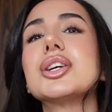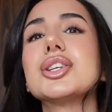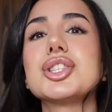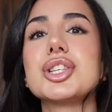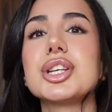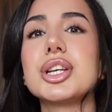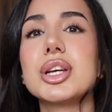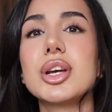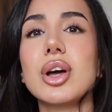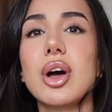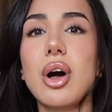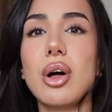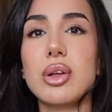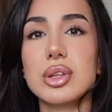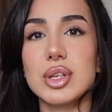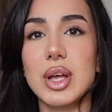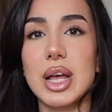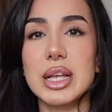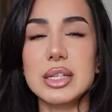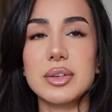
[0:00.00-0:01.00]
She
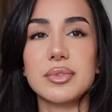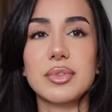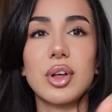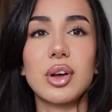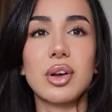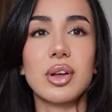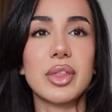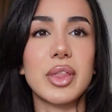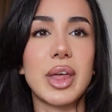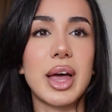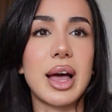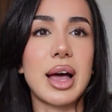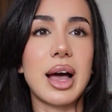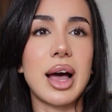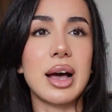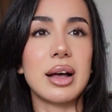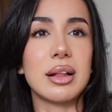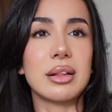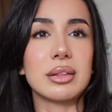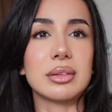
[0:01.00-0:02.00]
also has a vlog on that.
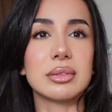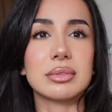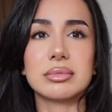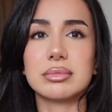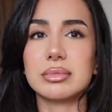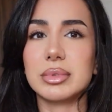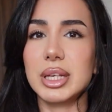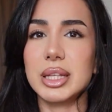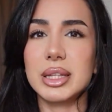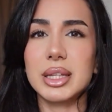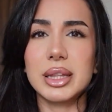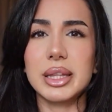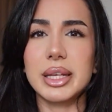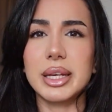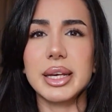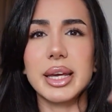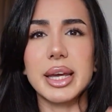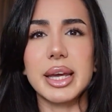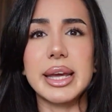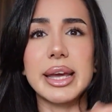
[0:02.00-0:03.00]
I'll either
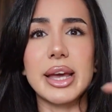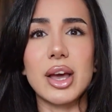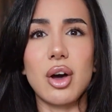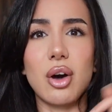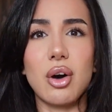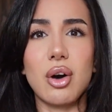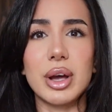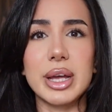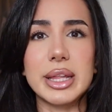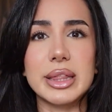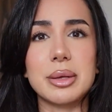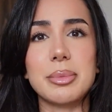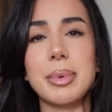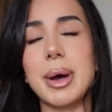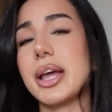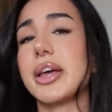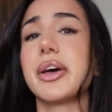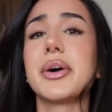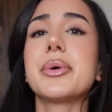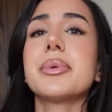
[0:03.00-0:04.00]
link it here or in the
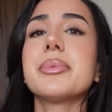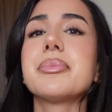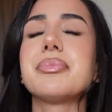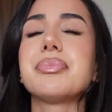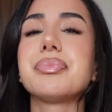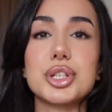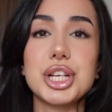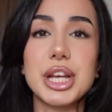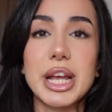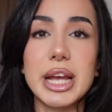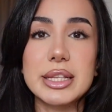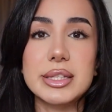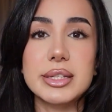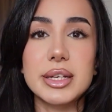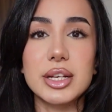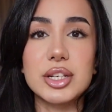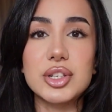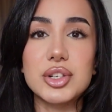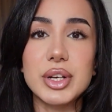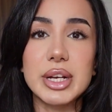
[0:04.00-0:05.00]
bio. She had
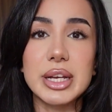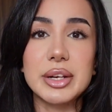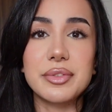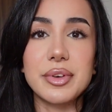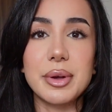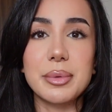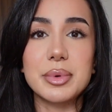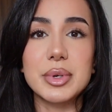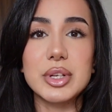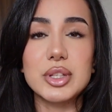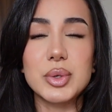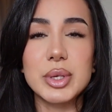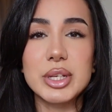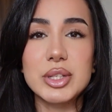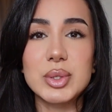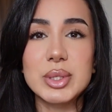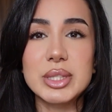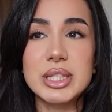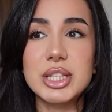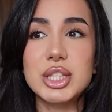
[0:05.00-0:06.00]
surgery in February
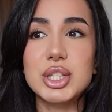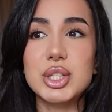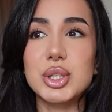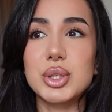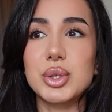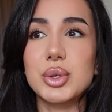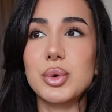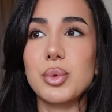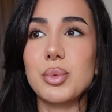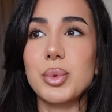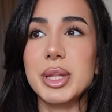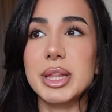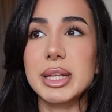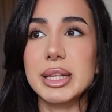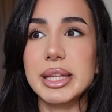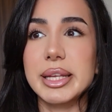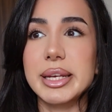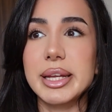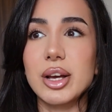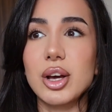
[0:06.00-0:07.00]
2022 with
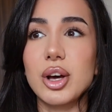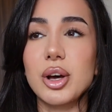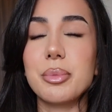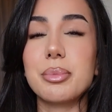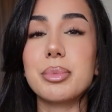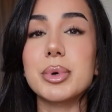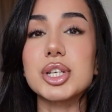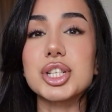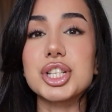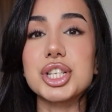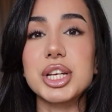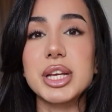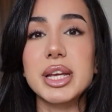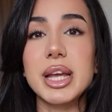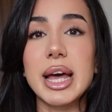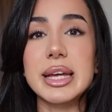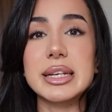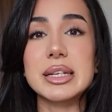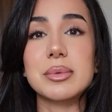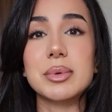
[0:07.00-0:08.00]
Clinic Hub, but she
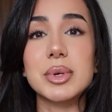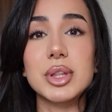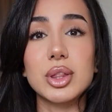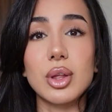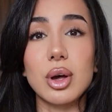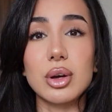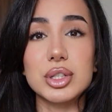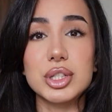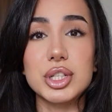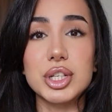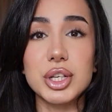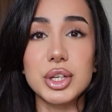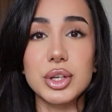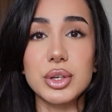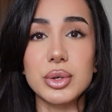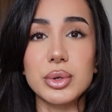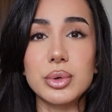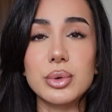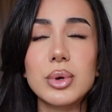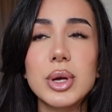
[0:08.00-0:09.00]
had it with Dr.
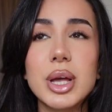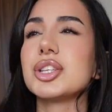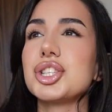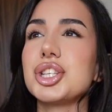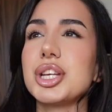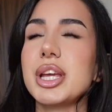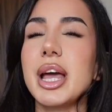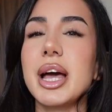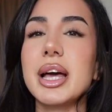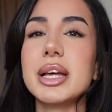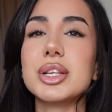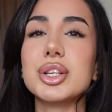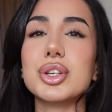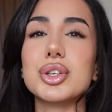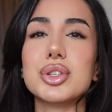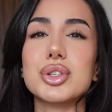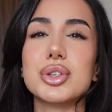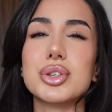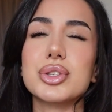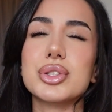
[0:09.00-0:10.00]
Yu. She had
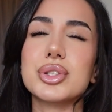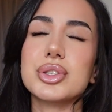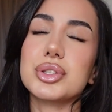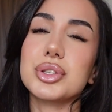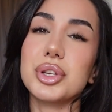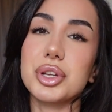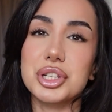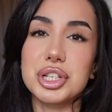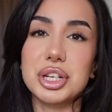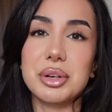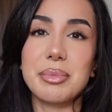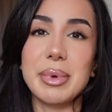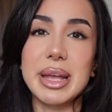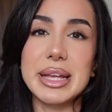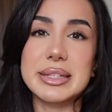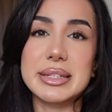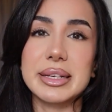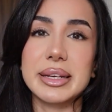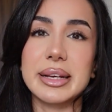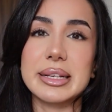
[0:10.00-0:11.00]
such an
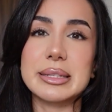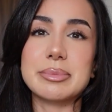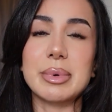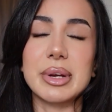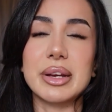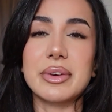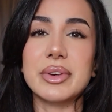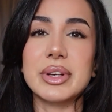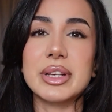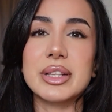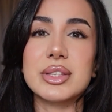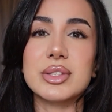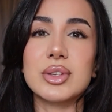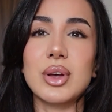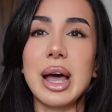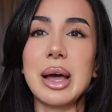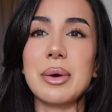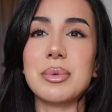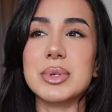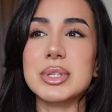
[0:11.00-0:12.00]
amazing experience, so
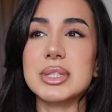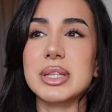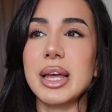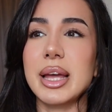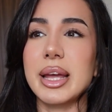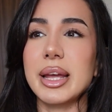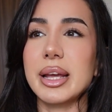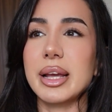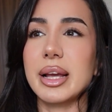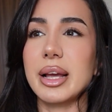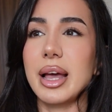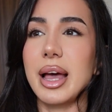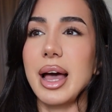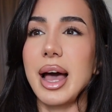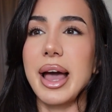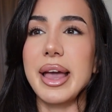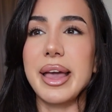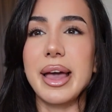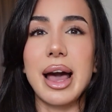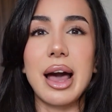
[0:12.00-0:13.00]
I was like,
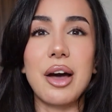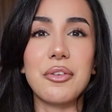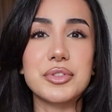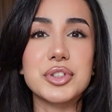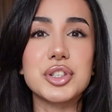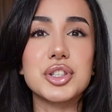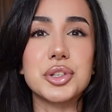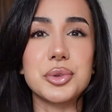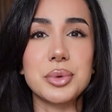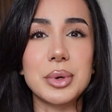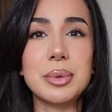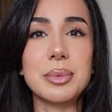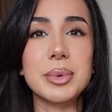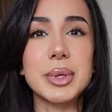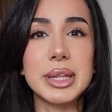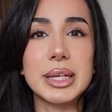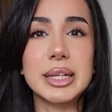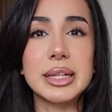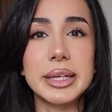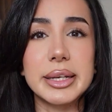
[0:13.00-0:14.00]
I have to do it
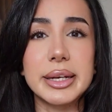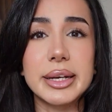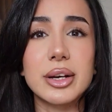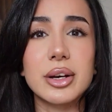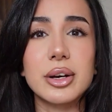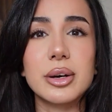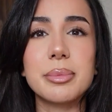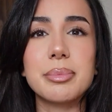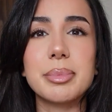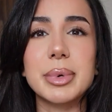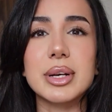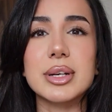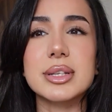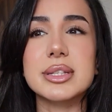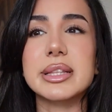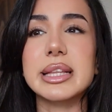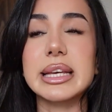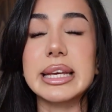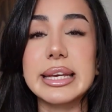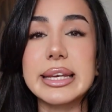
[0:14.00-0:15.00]
with Clinic Hub because
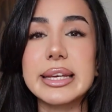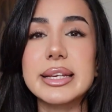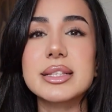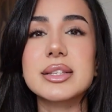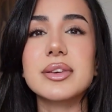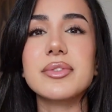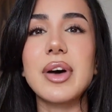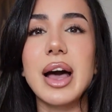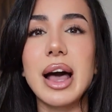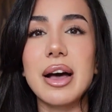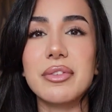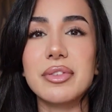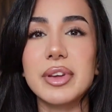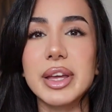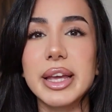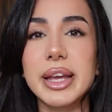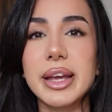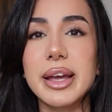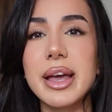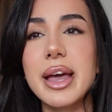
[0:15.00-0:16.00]
the ease of
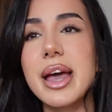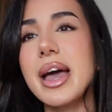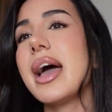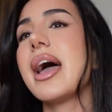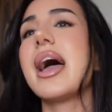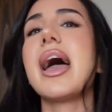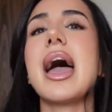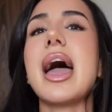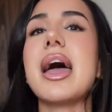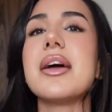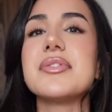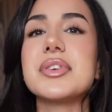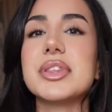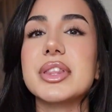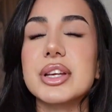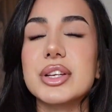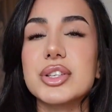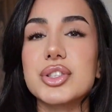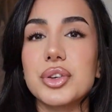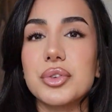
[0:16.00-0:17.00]
having
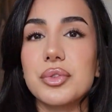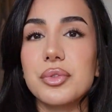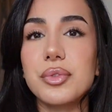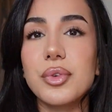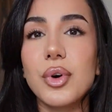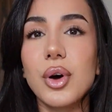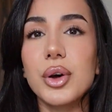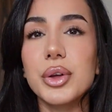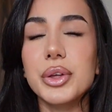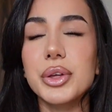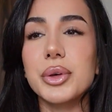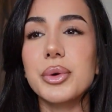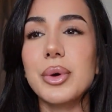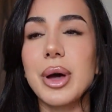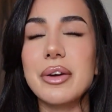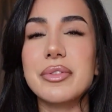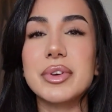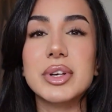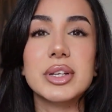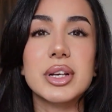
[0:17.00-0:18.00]
everything done for you,
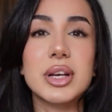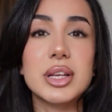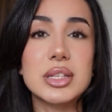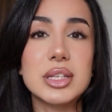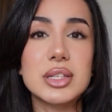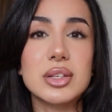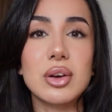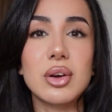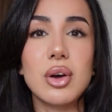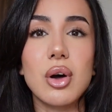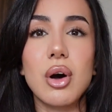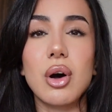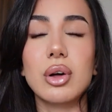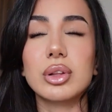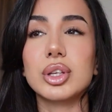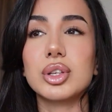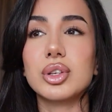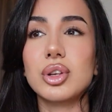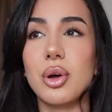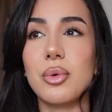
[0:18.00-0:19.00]
having nurses on call,
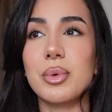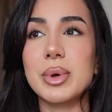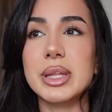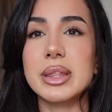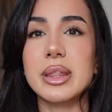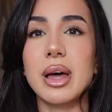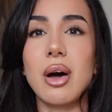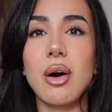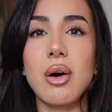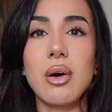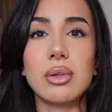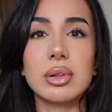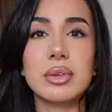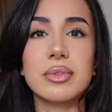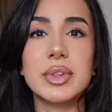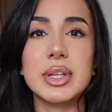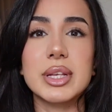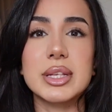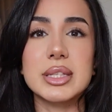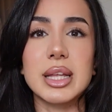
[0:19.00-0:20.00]
and knowing that all
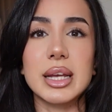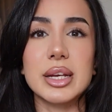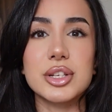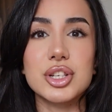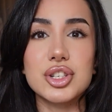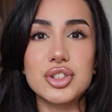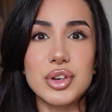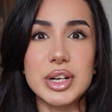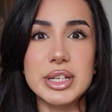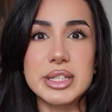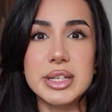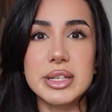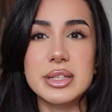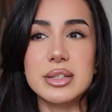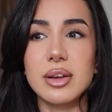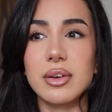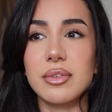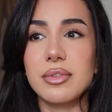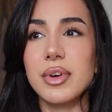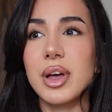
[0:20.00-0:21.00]
of these like stresses
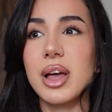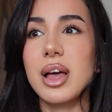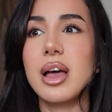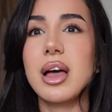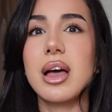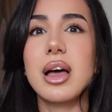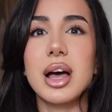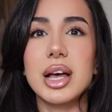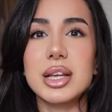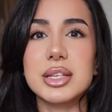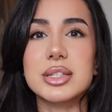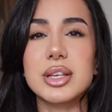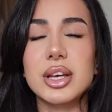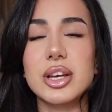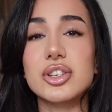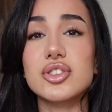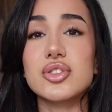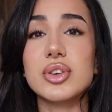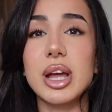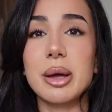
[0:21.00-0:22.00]
of a
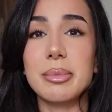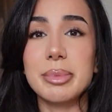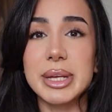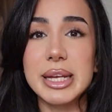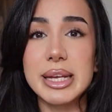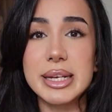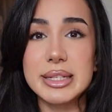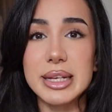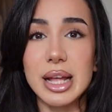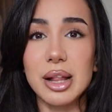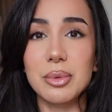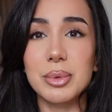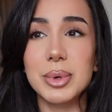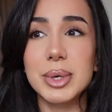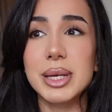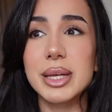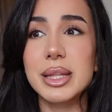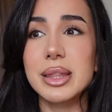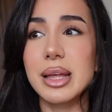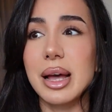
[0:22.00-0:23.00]
surgery are being dealt
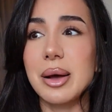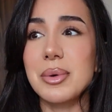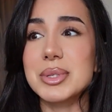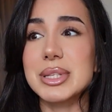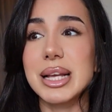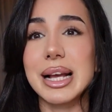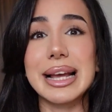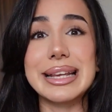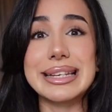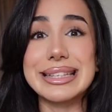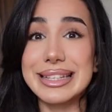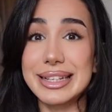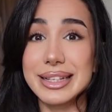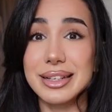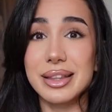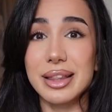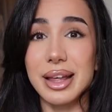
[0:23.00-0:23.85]
with, I was like, I need